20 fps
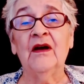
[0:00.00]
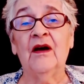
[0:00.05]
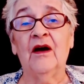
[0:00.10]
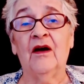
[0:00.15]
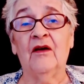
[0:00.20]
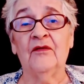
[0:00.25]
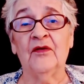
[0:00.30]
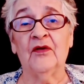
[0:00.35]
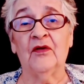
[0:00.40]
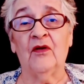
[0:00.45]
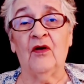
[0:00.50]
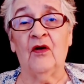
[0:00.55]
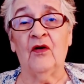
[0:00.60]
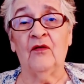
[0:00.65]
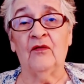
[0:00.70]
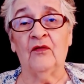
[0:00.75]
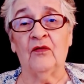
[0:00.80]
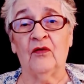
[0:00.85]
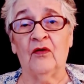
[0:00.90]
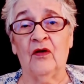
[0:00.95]
of your
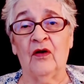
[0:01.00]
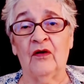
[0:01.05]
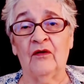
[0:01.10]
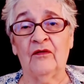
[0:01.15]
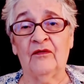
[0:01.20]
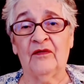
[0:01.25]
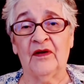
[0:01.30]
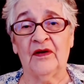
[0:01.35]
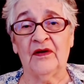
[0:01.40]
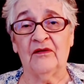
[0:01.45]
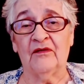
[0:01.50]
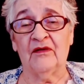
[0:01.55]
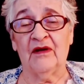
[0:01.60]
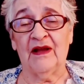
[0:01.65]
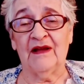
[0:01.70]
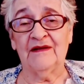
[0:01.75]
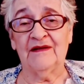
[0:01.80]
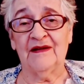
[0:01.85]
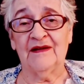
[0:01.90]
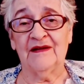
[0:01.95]
overall
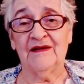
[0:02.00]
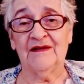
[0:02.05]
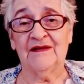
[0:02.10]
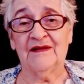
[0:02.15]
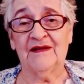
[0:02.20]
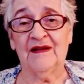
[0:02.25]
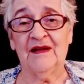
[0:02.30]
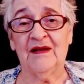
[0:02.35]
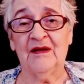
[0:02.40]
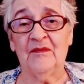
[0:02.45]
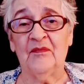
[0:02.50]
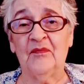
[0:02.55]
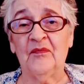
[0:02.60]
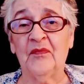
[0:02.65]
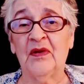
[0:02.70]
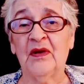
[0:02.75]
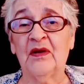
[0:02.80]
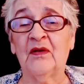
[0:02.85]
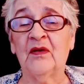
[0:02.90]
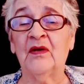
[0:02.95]
fundraising scheme
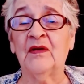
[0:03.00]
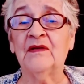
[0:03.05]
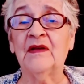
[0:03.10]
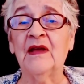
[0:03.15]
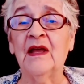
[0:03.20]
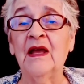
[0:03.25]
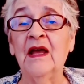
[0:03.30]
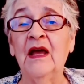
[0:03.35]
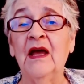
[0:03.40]
because